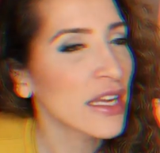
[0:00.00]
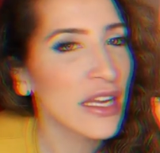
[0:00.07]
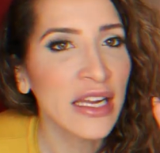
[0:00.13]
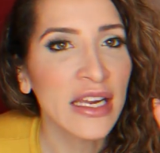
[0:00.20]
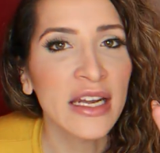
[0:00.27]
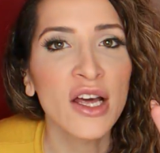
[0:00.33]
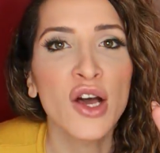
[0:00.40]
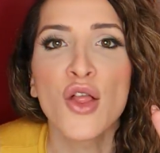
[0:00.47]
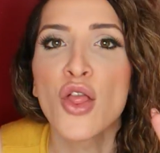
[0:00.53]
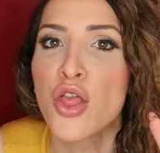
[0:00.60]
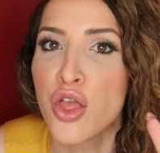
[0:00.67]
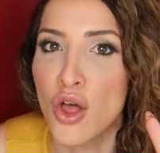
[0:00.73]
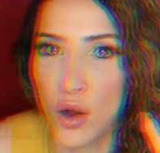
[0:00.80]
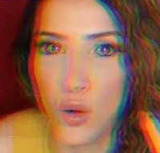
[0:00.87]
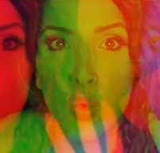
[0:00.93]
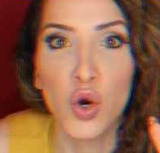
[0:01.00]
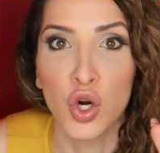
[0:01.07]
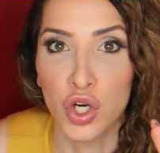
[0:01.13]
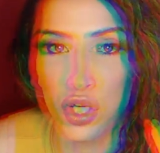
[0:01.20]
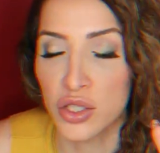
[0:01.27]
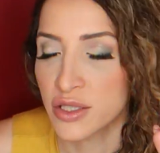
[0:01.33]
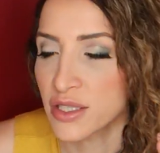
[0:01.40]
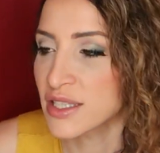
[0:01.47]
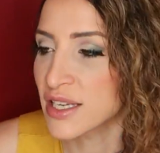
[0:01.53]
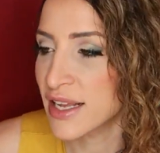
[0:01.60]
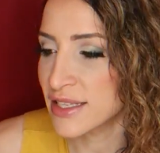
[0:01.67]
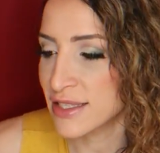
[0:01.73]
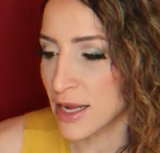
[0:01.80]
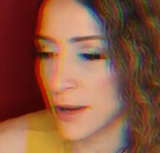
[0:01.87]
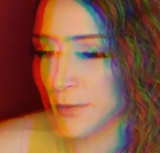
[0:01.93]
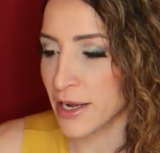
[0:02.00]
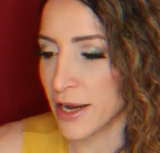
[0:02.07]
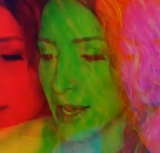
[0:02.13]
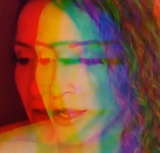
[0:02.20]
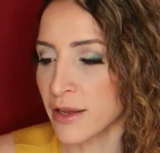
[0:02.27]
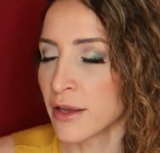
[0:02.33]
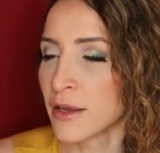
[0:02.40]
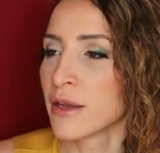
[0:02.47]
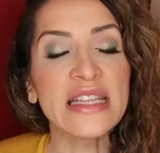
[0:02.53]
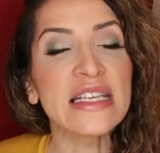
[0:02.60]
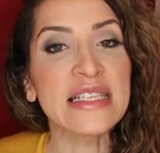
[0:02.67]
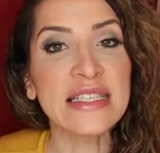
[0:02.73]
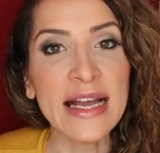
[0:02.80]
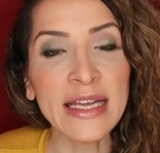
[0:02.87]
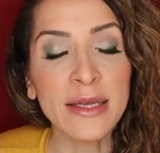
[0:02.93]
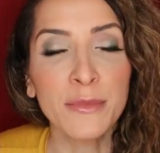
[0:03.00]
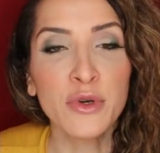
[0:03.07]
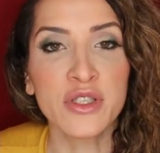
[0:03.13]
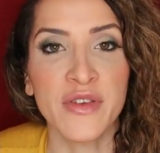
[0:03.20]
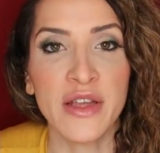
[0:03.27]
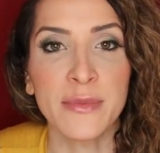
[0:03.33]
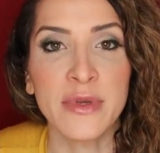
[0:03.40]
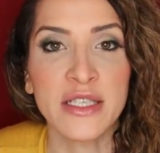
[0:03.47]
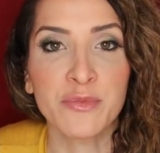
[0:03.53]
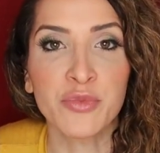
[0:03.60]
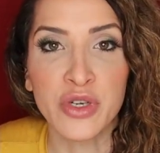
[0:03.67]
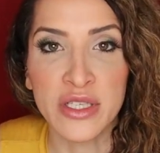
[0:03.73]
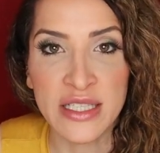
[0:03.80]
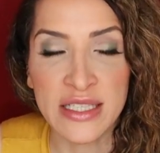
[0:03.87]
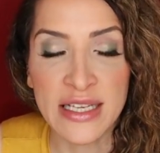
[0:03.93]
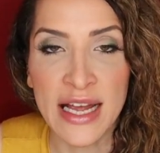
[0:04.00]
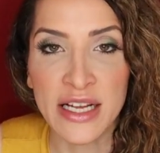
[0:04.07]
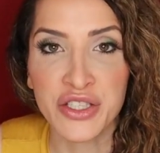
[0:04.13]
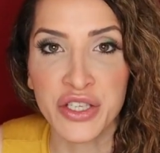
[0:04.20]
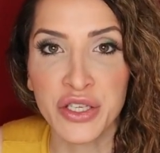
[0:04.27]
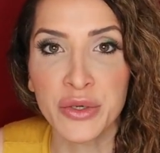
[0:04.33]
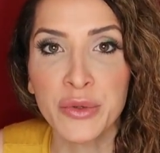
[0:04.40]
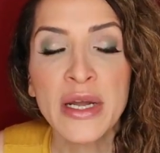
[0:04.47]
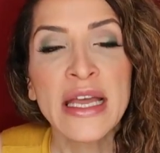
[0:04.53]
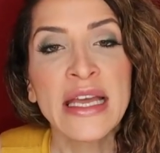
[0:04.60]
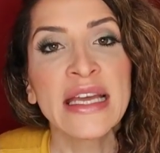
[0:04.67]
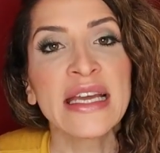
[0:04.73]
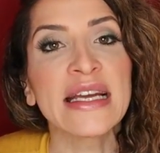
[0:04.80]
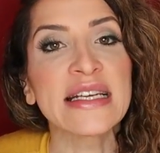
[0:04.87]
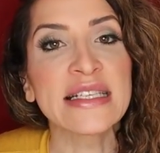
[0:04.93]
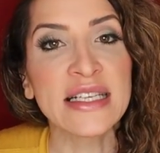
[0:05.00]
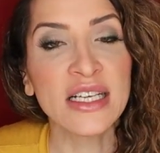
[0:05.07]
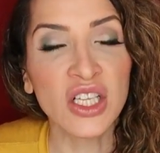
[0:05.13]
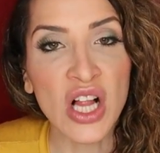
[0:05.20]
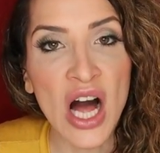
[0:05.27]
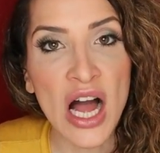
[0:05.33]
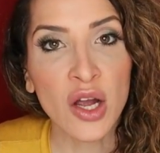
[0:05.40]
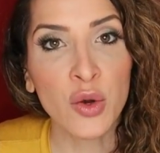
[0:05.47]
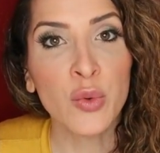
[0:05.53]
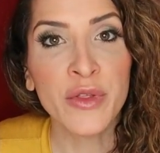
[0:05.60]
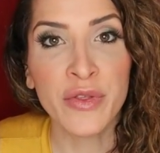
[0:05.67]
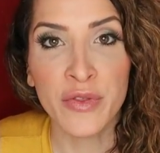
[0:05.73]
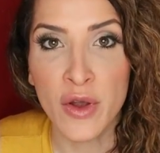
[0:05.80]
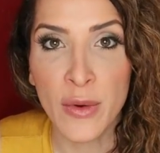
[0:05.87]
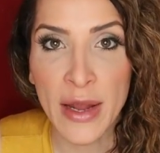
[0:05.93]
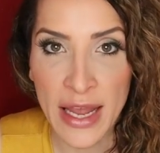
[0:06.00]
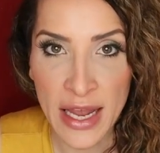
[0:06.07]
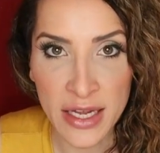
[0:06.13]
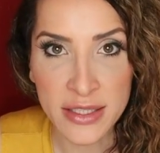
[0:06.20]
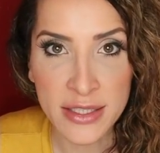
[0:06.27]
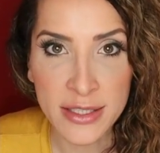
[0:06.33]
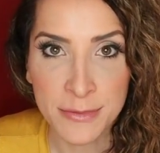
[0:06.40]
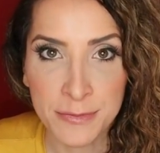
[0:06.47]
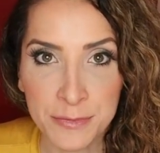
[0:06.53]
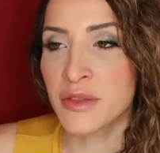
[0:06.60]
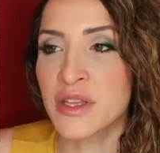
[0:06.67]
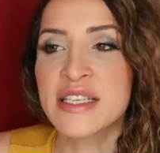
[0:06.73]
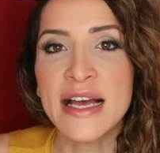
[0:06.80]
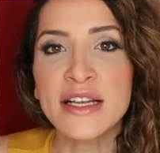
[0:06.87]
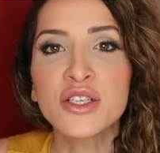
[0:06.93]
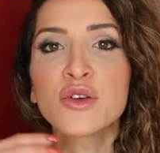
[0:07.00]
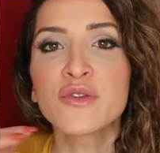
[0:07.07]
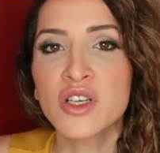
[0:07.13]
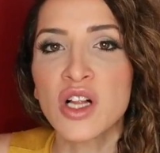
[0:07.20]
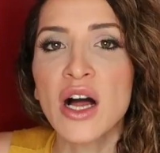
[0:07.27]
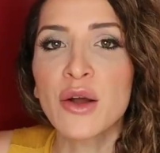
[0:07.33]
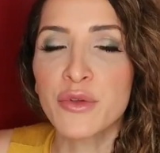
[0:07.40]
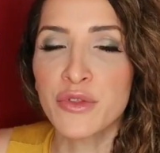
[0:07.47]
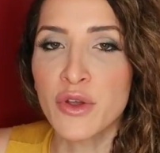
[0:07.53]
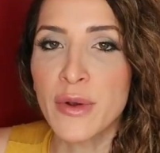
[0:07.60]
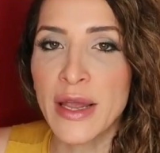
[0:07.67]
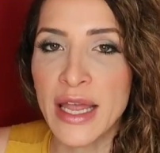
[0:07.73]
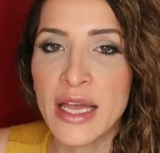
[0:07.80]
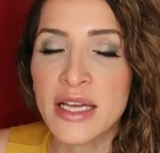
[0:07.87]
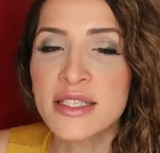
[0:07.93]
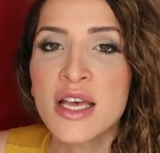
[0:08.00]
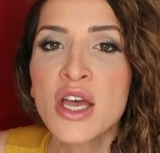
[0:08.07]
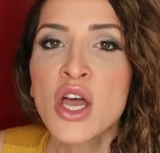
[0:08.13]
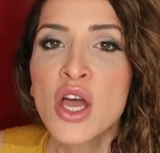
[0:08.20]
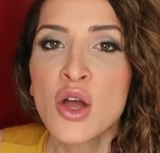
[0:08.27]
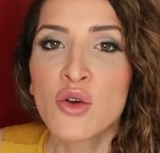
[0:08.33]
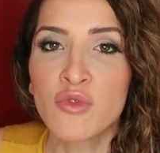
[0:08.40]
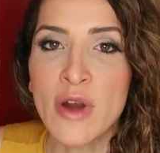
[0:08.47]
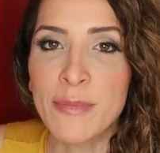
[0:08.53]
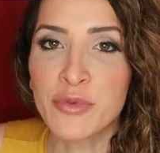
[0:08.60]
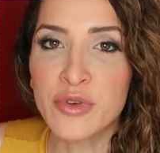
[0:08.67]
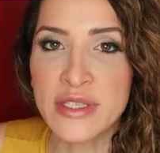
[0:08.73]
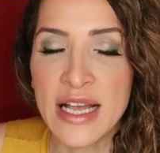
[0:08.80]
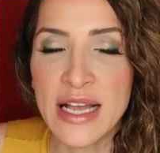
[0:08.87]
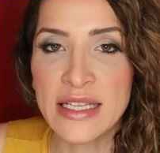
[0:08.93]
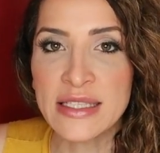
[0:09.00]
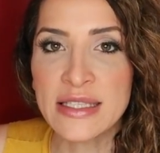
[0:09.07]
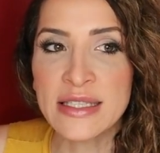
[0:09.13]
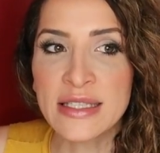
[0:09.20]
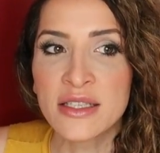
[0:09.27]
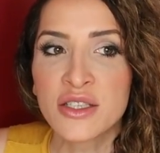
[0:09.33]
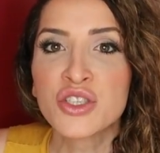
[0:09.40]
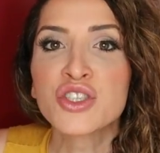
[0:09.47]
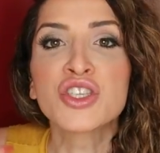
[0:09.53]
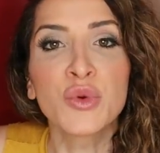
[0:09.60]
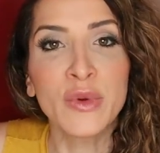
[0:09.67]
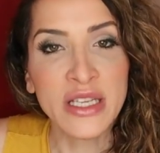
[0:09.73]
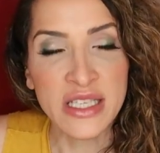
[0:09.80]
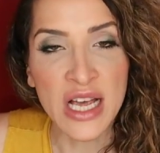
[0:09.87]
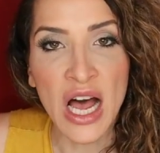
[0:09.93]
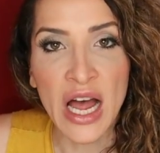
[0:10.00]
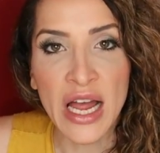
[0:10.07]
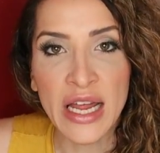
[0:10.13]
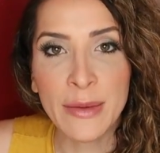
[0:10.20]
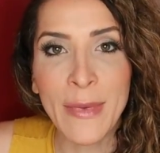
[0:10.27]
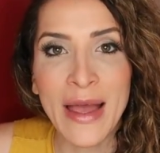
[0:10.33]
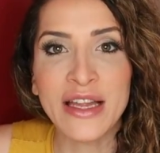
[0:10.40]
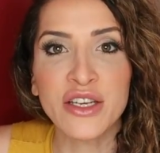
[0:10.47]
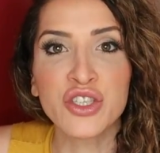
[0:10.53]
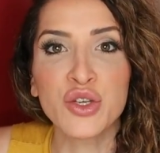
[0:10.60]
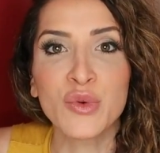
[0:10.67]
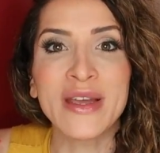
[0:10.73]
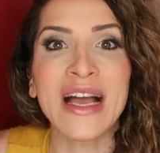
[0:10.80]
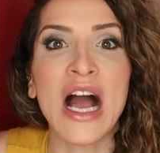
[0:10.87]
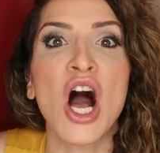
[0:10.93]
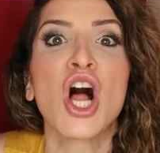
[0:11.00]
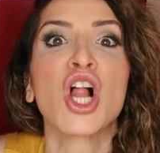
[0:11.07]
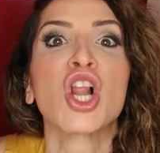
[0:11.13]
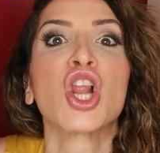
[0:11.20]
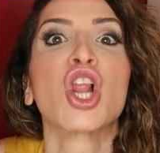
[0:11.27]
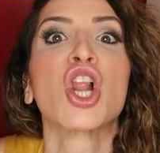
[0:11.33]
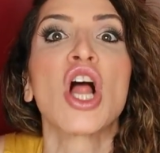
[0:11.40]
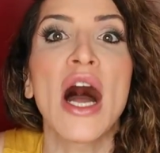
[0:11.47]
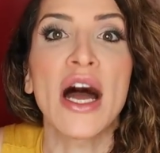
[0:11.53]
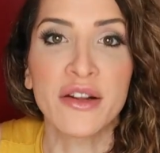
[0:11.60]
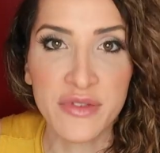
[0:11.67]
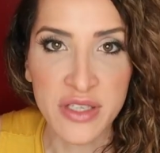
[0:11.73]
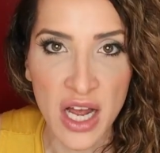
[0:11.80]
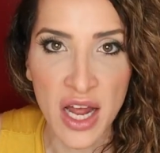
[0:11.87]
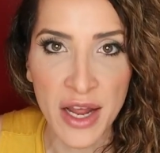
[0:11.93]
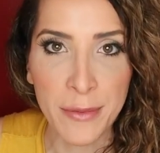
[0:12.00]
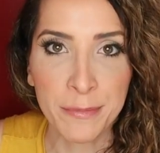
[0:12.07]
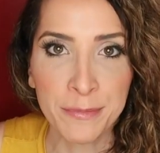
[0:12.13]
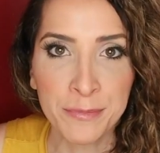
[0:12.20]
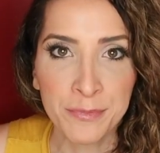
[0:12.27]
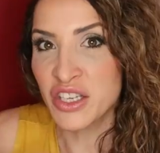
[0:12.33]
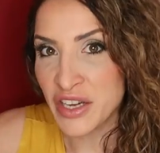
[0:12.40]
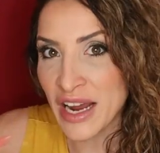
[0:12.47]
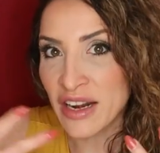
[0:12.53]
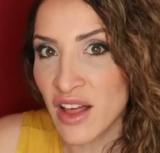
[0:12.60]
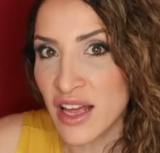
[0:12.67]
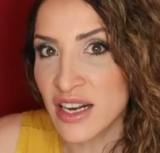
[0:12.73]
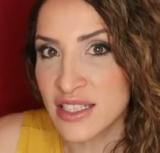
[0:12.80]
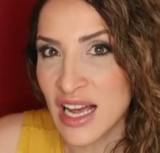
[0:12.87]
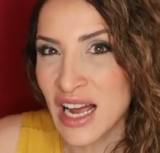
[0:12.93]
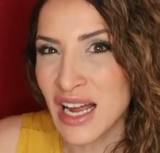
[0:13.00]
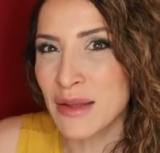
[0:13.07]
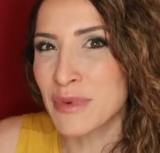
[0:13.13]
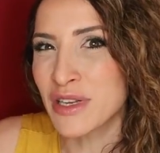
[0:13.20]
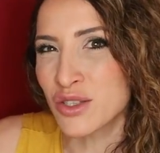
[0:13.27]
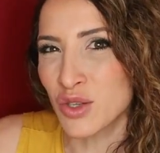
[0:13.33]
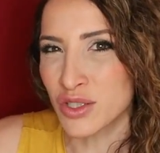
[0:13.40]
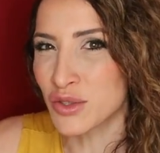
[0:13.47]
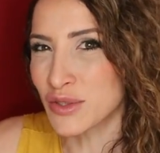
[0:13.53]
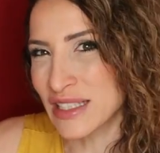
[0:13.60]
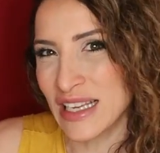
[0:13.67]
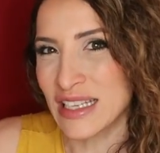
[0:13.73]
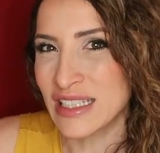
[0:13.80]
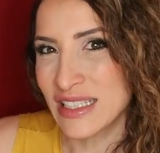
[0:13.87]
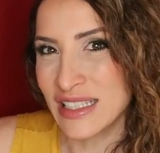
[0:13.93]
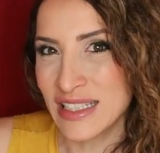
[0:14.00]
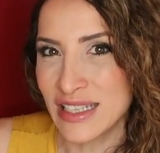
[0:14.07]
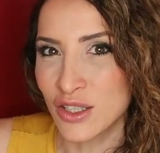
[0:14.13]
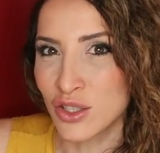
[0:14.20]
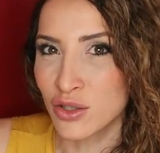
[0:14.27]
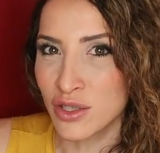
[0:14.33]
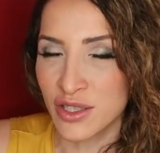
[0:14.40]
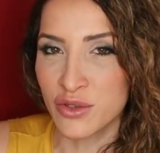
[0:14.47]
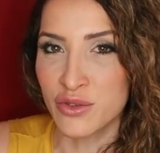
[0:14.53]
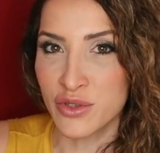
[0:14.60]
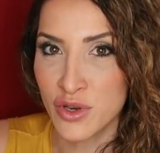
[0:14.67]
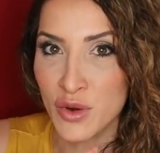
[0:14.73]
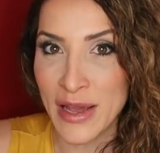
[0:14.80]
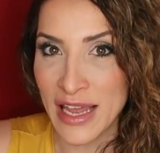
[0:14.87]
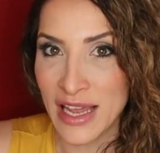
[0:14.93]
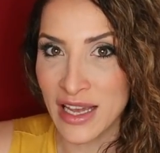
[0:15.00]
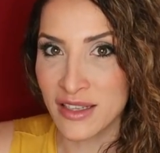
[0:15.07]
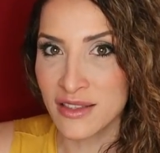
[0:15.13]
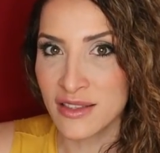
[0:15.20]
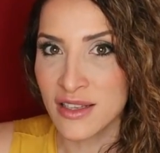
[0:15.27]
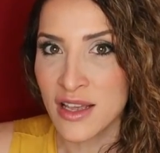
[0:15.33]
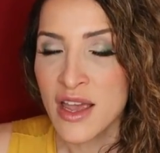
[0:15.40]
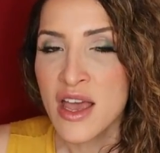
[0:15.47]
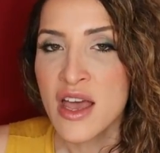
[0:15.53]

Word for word: in the world. Today's not my day. The second most famous prison tattoo is a clock with no hands. The tattoo of a clock with no hands represents doing time and doing a lot of time. You a lot of time, but it's also standing still because there's no hands.